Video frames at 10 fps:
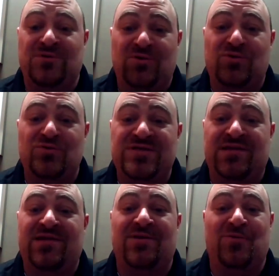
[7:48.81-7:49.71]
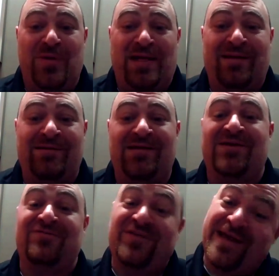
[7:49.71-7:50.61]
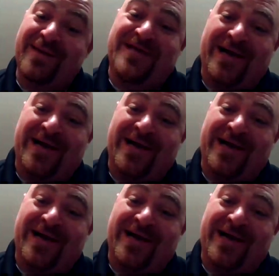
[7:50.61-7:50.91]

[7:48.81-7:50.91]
who did it and when, and if they kept